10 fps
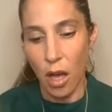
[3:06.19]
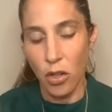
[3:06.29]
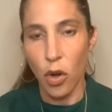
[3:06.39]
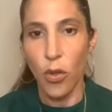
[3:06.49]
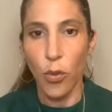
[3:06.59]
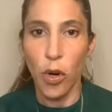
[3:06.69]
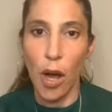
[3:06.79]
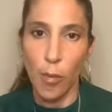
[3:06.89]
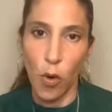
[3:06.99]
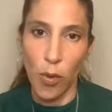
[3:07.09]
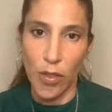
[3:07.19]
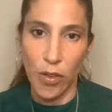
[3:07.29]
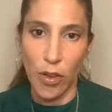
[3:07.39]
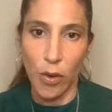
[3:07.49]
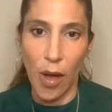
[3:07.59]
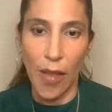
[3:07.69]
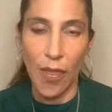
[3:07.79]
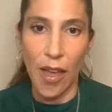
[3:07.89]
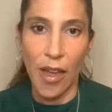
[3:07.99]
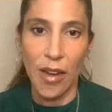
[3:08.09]
go through a couple with you, and
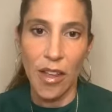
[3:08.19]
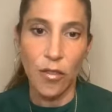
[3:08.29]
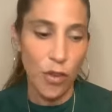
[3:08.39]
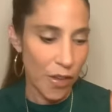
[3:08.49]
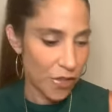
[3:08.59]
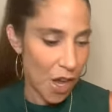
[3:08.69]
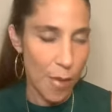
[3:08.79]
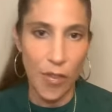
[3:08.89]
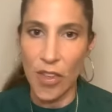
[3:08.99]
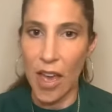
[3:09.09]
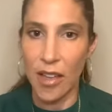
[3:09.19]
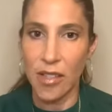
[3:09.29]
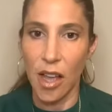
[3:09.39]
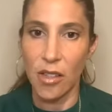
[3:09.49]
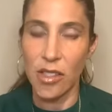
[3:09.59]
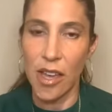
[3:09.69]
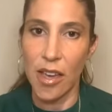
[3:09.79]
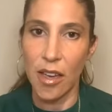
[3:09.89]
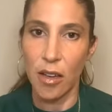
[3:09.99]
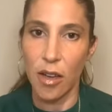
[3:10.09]
then if we have time at the end, I'll
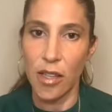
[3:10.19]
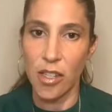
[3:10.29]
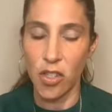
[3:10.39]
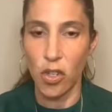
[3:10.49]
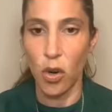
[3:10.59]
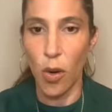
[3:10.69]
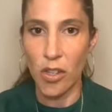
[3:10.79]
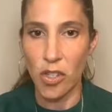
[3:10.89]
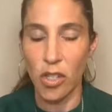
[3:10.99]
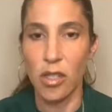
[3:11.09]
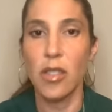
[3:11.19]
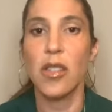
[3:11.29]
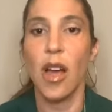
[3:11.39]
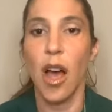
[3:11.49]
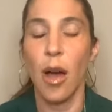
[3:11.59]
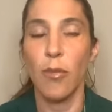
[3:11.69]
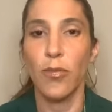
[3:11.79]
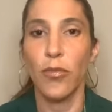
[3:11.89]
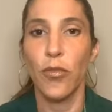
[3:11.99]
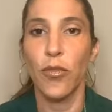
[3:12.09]
take additional questions
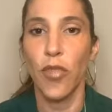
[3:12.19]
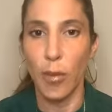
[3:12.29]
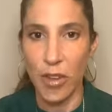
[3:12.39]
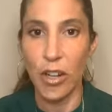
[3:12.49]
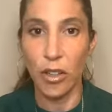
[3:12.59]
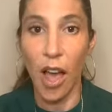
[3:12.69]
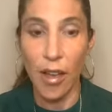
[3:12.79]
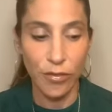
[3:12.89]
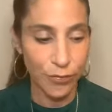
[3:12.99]
from here live.